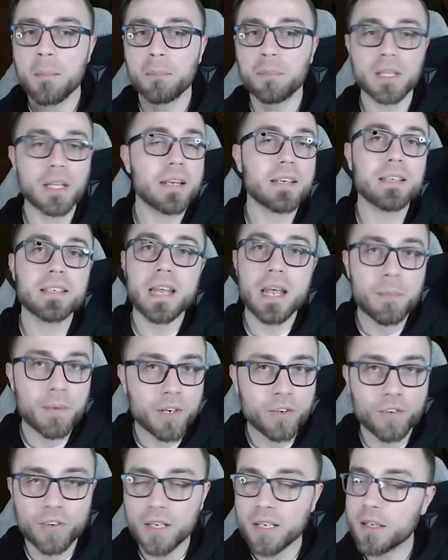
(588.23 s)
Blood
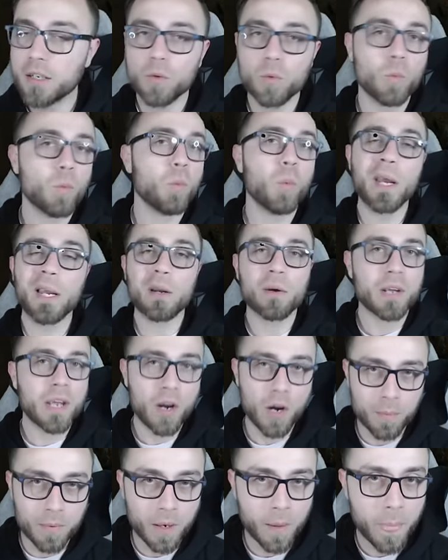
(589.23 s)
damage we don't
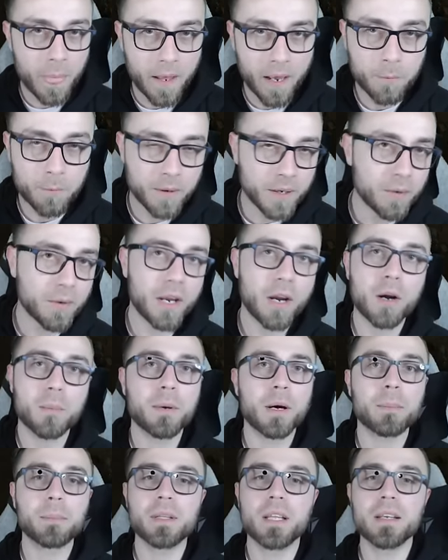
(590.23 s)
care about that. We don't care
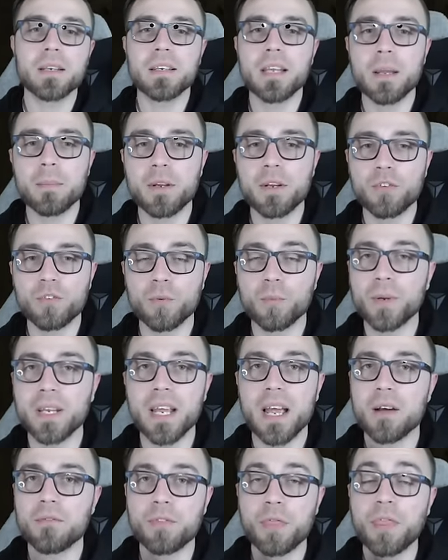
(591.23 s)
about blood damage.
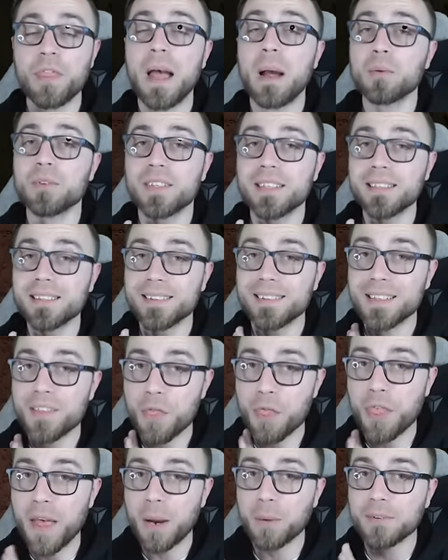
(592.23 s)
We have thousands
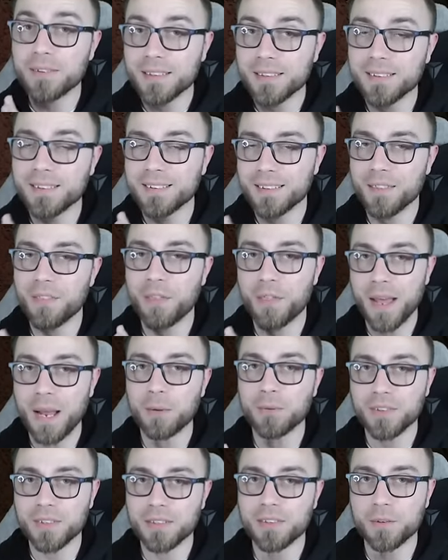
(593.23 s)
and thousands and
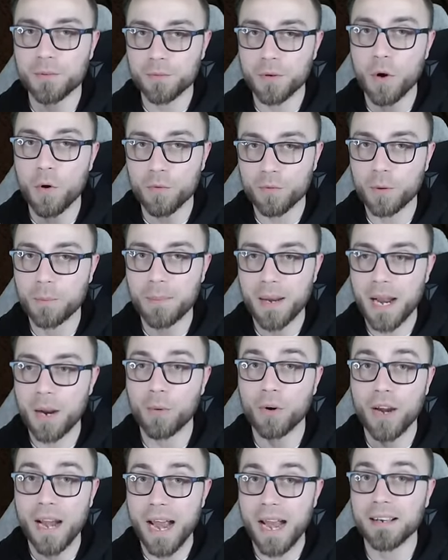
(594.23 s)
thousands of
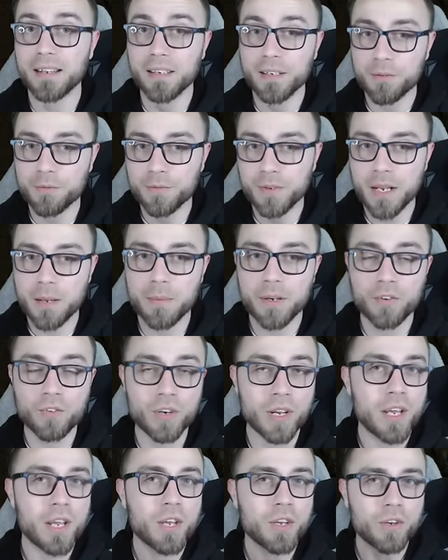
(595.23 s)
overpower additive
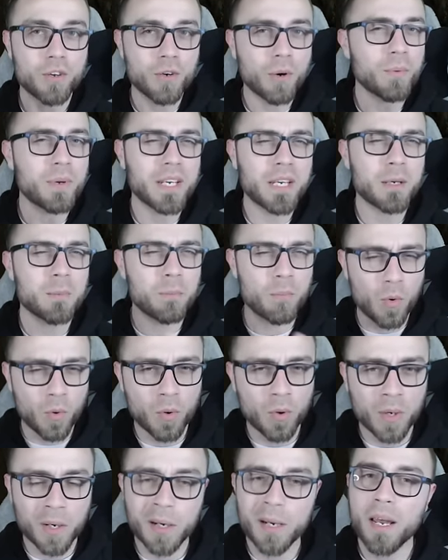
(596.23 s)
damage. You don't need
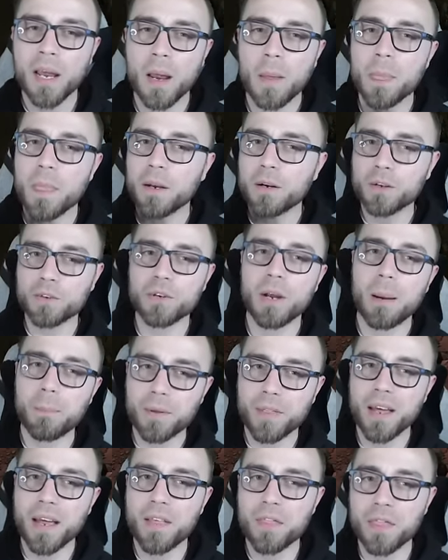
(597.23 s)
more. And then on
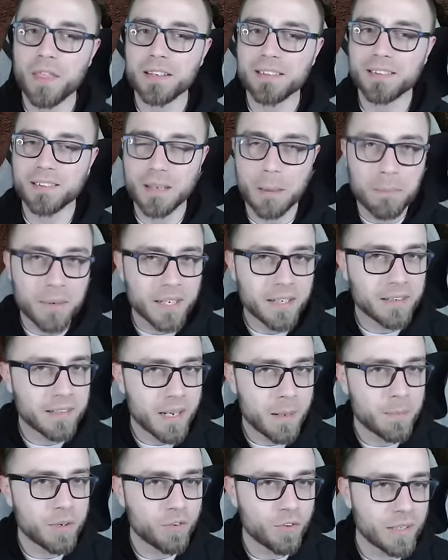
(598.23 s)
top of that, the summoning
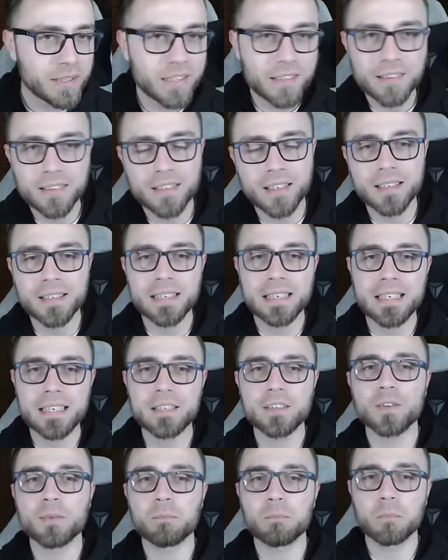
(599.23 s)
damage on this thing
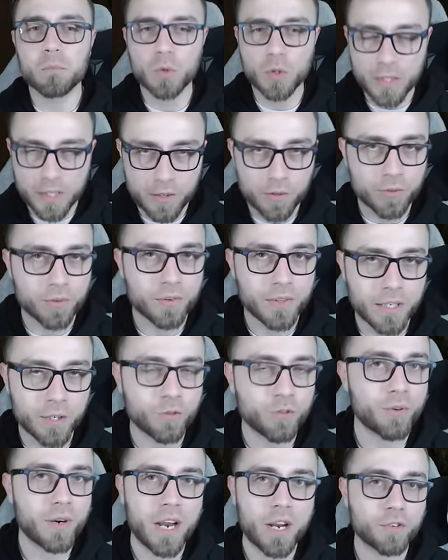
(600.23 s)
is
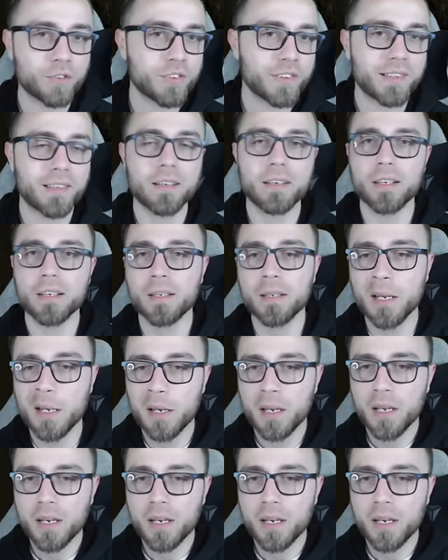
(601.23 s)
literally Trash City.